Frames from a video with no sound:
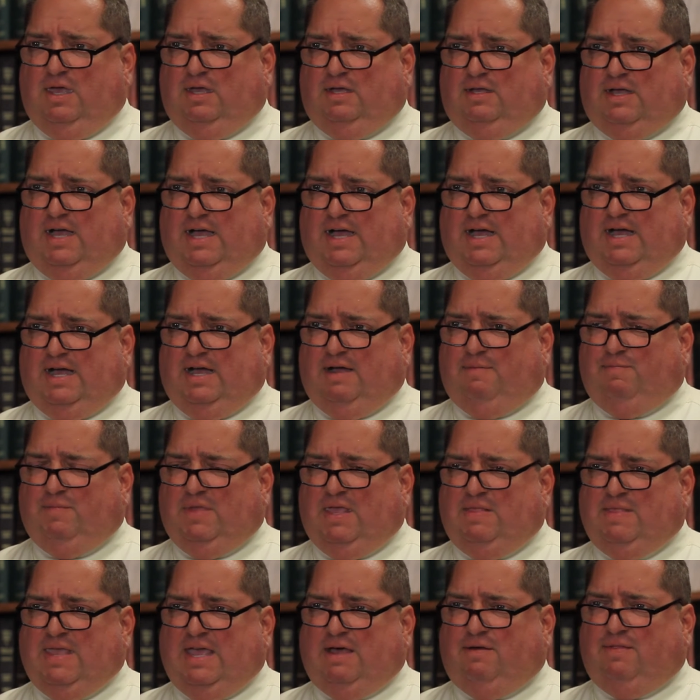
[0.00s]

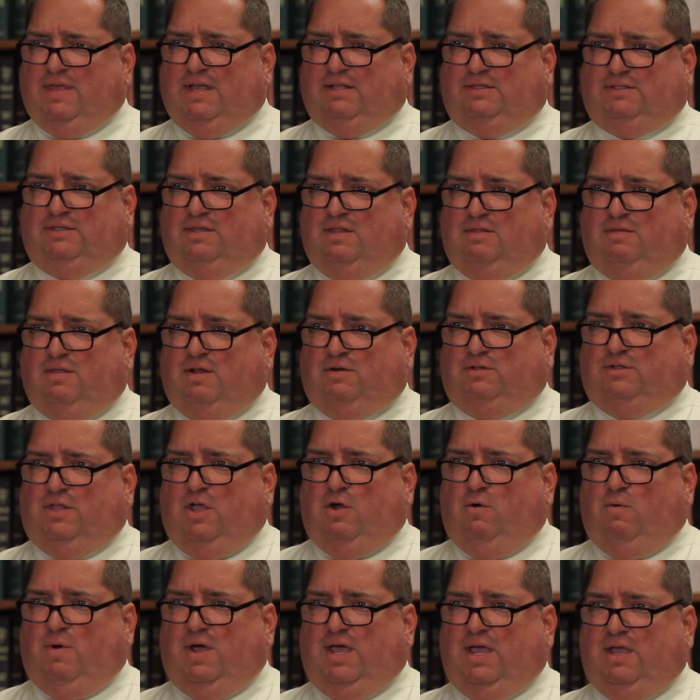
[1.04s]
And now there's no
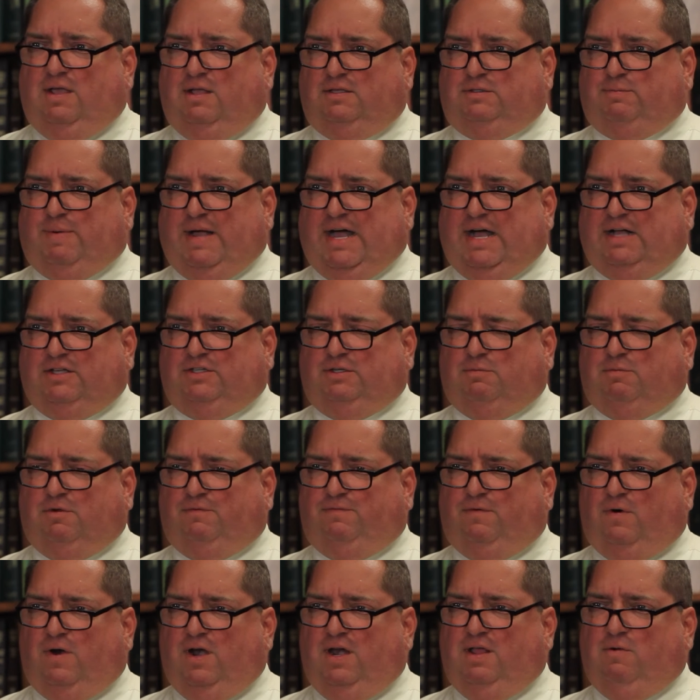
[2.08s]
way it's possible
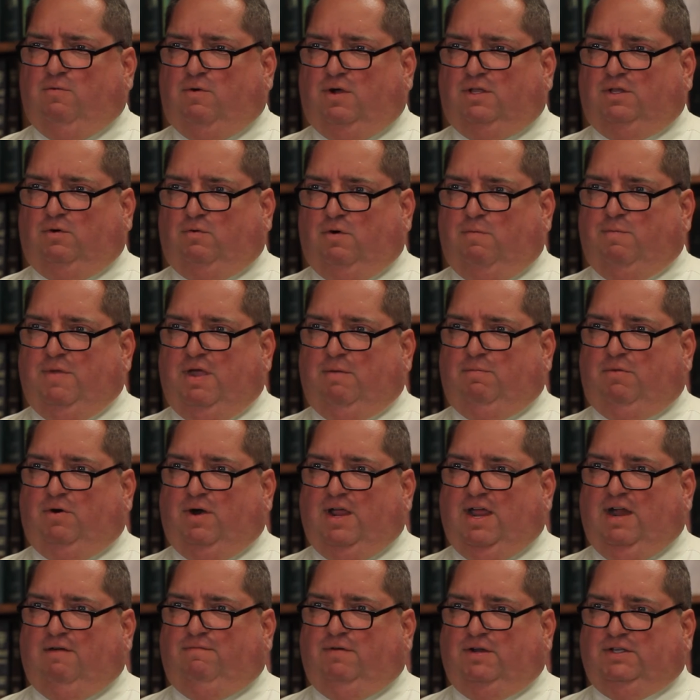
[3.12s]
for anyone to remember
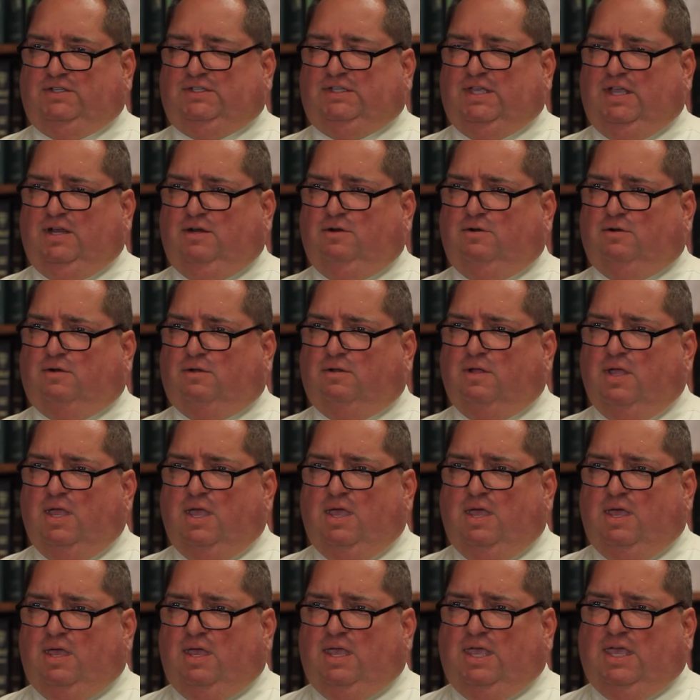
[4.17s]
every single
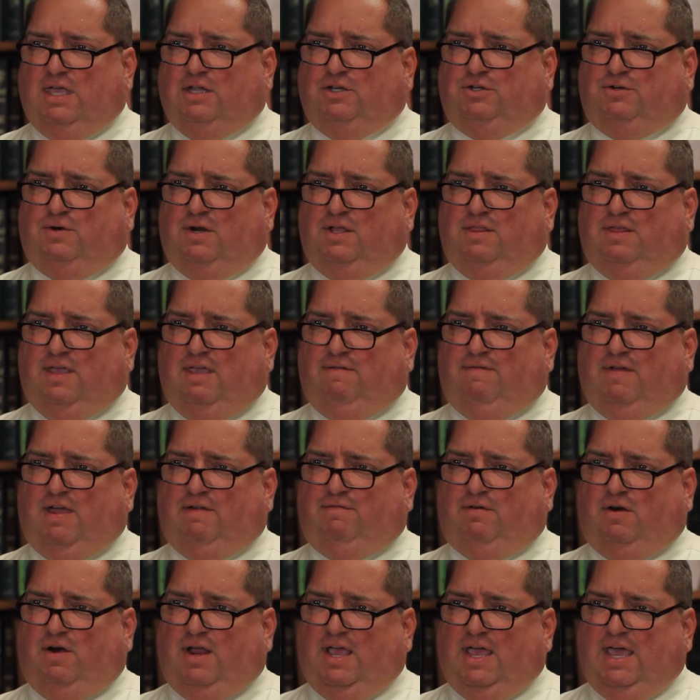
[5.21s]
injury they've
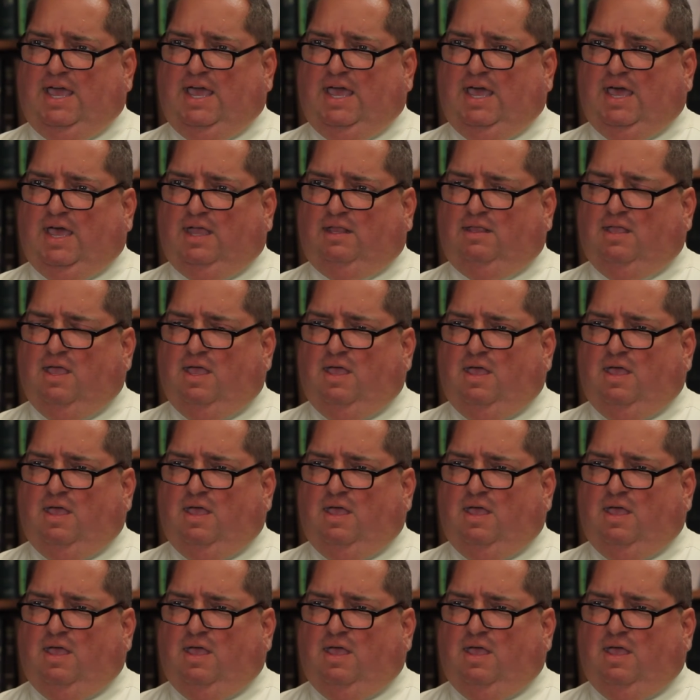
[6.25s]
ever had,